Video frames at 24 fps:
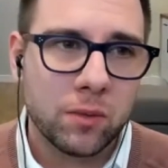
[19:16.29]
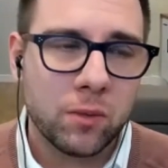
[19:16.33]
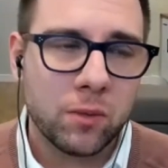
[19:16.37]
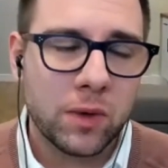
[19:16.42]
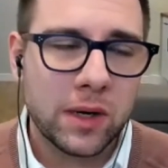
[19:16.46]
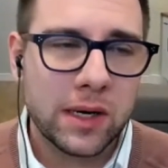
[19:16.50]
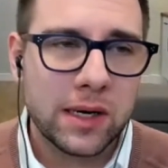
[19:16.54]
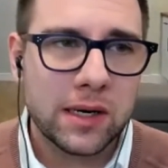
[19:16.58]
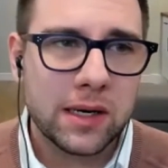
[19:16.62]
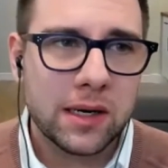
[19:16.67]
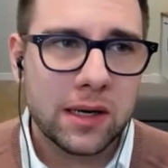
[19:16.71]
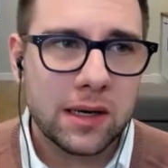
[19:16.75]

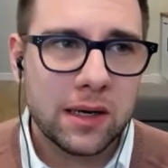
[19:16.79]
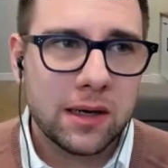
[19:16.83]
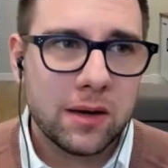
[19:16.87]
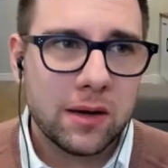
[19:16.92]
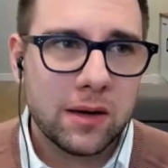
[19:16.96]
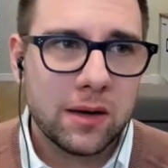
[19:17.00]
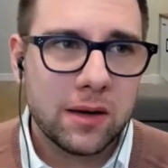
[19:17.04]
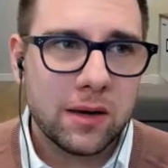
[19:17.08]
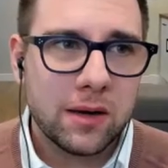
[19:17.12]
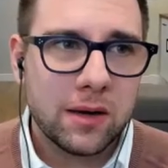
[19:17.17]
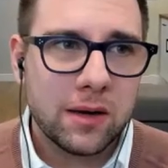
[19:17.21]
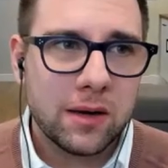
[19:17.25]
One,
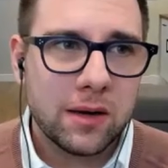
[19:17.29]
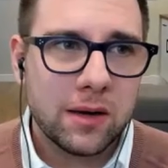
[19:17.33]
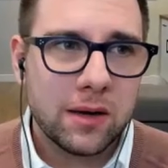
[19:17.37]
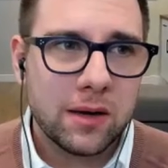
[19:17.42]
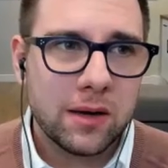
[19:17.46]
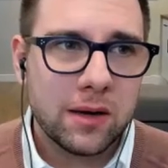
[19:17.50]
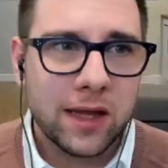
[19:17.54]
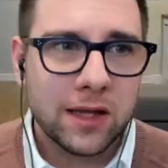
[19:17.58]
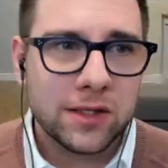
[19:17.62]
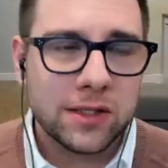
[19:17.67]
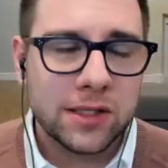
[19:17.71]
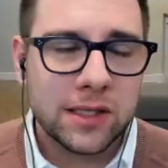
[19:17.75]
one
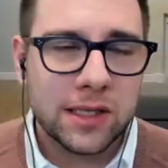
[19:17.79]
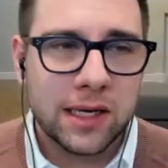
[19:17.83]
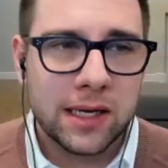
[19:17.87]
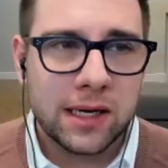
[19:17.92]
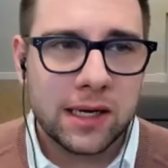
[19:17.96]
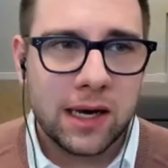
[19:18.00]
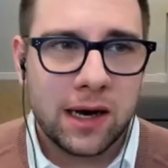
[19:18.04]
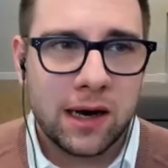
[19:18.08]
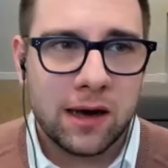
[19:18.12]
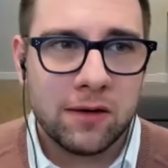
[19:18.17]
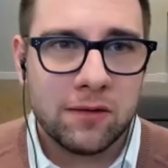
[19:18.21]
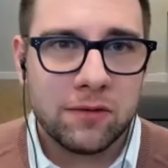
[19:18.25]
analogy that
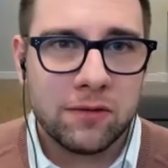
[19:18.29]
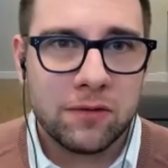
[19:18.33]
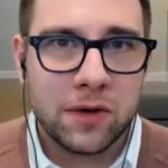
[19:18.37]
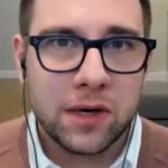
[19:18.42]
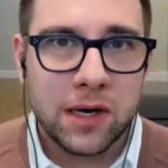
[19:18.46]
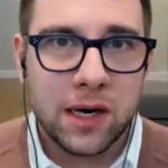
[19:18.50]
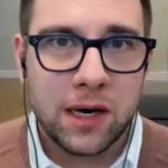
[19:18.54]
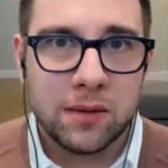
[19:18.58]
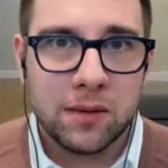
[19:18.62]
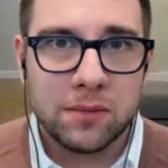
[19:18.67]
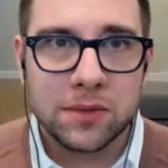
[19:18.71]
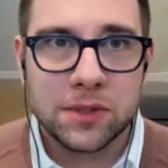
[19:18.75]
I've
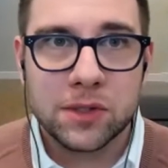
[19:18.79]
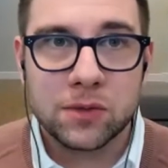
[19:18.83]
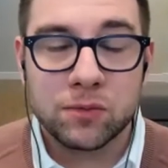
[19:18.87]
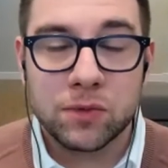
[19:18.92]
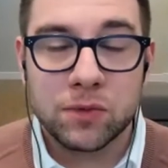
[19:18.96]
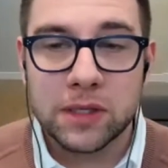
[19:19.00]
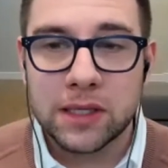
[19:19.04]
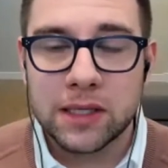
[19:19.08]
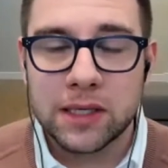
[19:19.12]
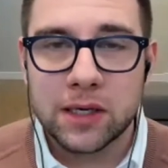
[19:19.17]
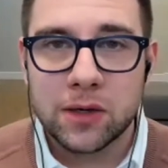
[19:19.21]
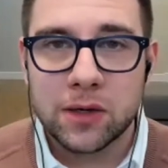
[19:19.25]
come to
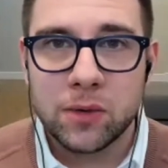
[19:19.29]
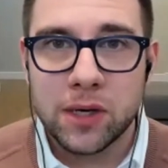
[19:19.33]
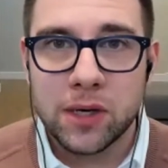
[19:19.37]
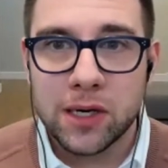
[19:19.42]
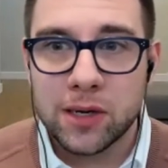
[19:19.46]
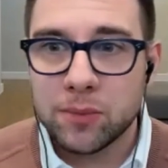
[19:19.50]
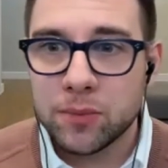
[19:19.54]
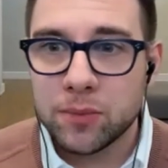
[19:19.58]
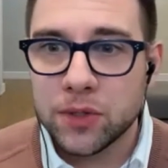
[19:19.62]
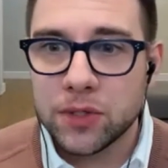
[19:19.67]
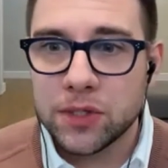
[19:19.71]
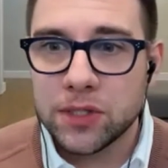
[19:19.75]
really quite
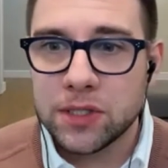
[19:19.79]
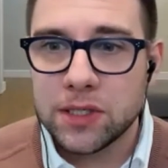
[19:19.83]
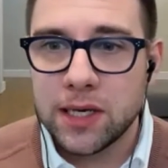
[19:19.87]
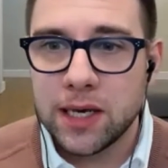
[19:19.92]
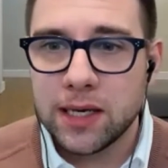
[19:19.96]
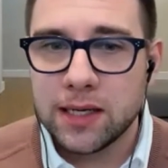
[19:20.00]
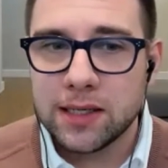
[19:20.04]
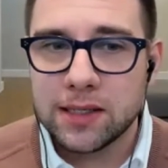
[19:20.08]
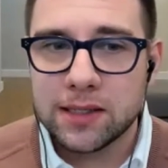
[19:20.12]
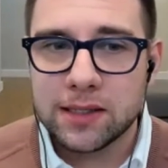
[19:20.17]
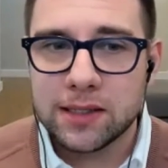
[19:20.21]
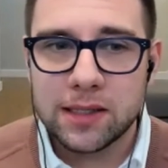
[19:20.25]

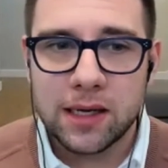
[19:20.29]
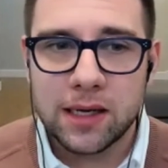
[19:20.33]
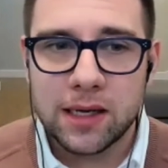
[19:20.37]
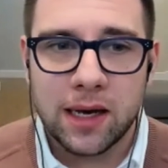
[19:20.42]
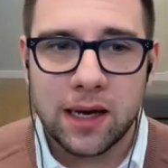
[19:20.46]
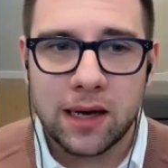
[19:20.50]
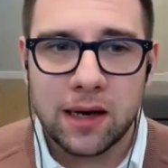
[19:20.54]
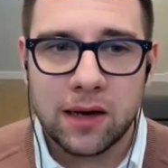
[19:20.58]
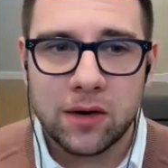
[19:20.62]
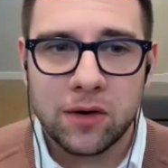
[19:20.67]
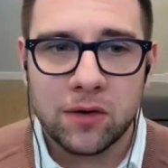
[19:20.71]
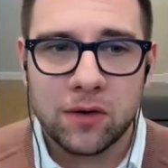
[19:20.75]
appreciate
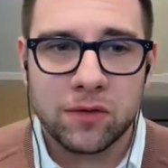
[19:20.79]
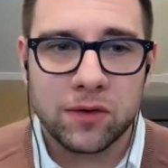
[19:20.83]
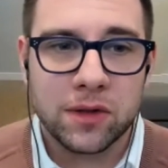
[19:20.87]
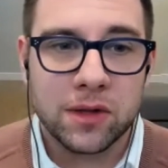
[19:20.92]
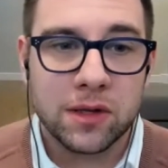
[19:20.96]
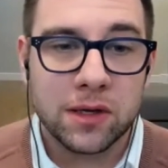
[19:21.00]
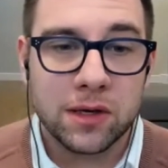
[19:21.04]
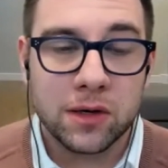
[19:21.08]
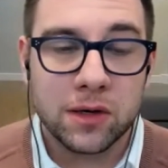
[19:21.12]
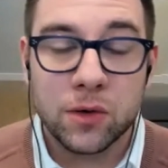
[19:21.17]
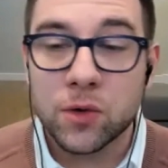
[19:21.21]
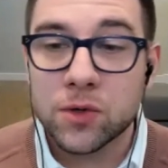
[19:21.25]
uh, over
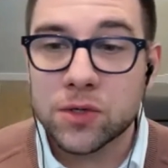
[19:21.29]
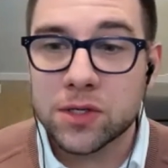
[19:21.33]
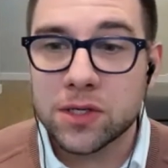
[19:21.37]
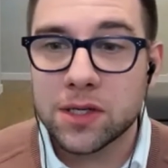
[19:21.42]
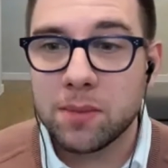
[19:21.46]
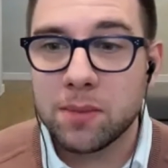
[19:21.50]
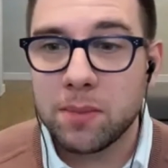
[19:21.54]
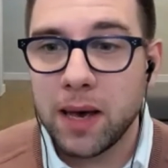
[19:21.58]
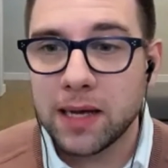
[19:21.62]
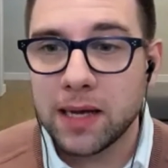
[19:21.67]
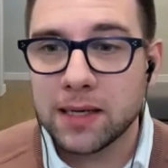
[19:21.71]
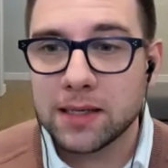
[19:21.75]
the course of the
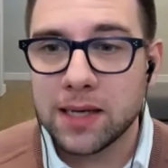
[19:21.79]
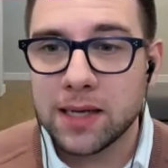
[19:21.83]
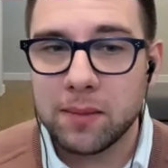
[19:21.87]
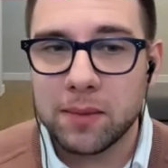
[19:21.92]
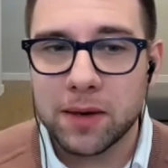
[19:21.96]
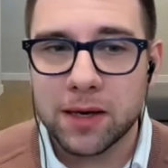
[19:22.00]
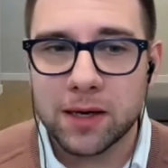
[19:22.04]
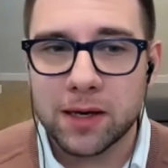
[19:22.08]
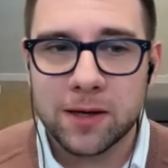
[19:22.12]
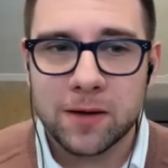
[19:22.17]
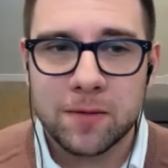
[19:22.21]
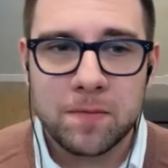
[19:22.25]

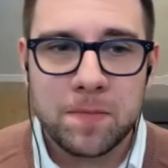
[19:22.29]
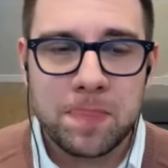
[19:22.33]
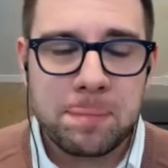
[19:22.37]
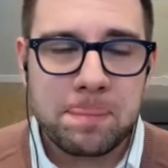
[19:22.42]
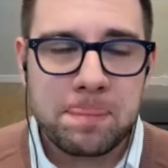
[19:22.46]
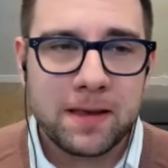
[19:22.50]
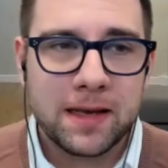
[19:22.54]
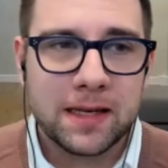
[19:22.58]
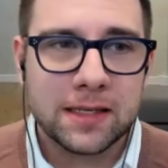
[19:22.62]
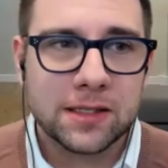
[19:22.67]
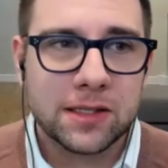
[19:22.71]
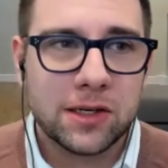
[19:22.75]
pandemic
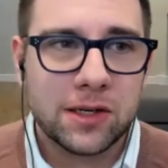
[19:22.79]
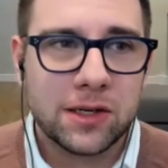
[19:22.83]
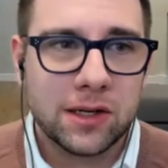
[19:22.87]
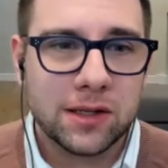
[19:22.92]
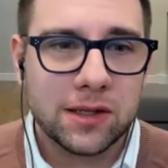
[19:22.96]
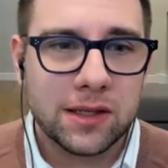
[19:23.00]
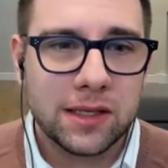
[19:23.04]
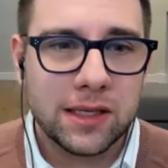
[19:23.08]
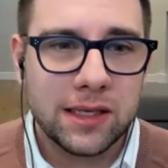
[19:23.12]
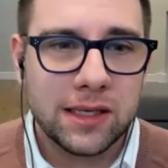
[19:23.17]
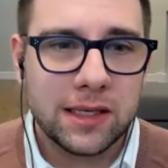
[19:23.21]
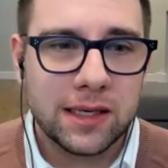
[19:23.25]
is
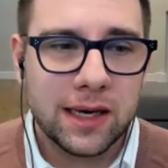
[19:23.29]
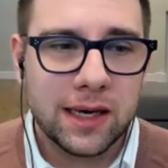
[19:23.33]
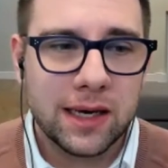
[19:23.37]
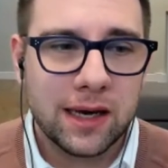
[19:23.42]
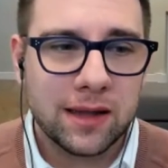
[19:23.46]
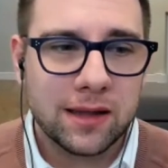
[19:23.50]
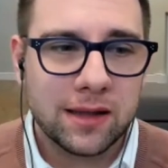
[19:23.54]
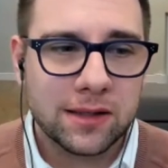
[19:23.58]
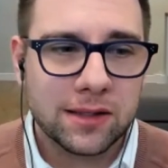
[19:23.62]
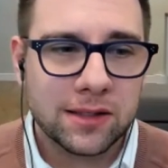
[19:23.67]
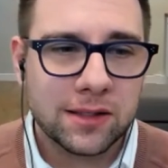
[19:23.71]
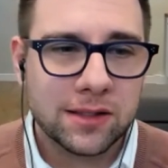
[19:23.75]
called the uh,
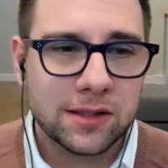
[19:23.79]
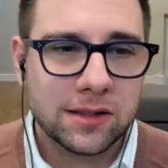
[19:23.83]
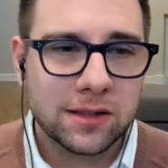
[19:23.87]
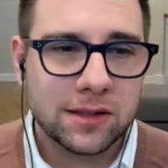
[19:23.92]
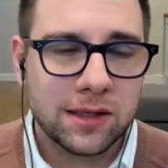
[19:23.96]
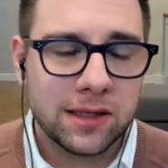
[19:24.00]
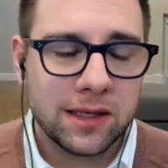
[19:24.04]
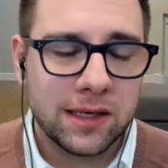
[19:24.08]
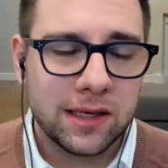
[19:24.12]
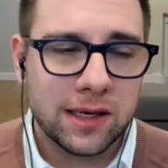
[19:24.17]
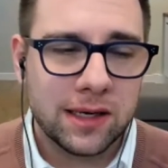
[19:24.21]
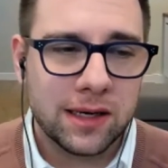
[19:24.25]
the
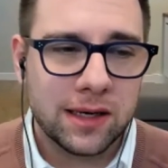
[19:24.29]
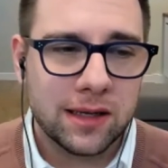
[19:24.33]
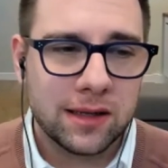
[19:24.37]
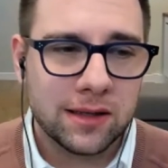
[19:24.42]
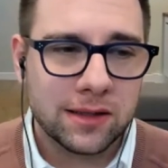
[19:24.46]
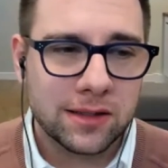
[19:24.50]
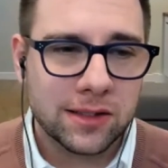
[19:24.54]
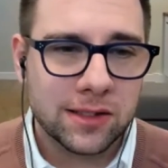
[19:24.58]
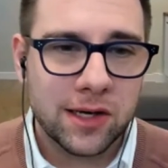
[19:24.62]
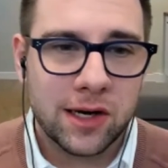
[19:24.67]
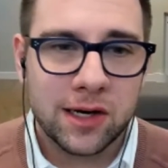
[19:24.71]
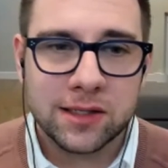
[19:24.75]
the, uh, the
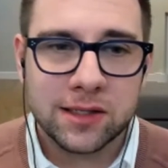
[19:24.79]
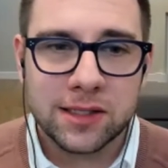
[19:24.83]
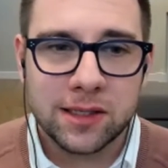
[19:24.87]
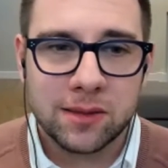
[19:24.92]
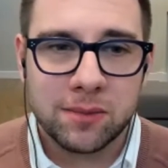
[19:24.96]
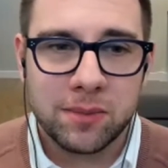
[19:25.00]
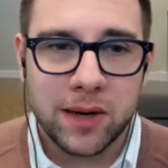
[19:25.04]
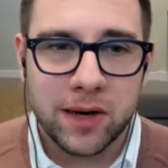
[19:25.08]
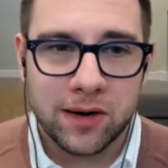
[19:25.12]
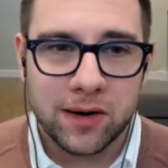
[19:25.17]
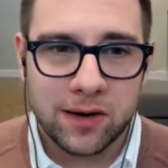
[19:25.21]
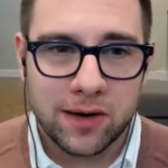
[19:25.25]
Stockdale
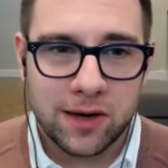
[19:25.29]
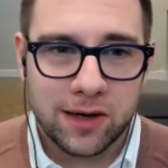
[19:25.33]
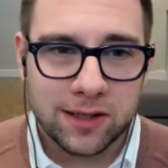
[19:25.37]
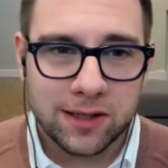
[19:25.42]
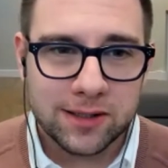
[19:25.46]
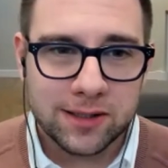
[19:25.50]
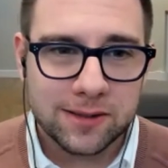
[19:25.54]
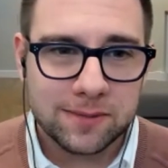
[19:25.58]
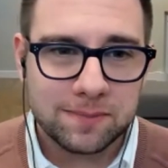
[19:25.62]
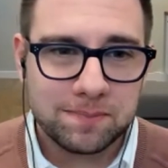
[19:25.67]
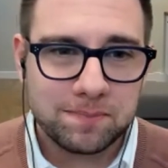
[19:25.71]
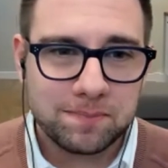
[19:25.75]

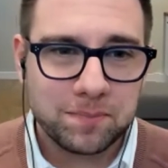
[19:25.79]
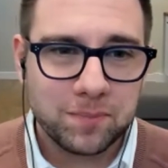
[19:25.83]
Paradox,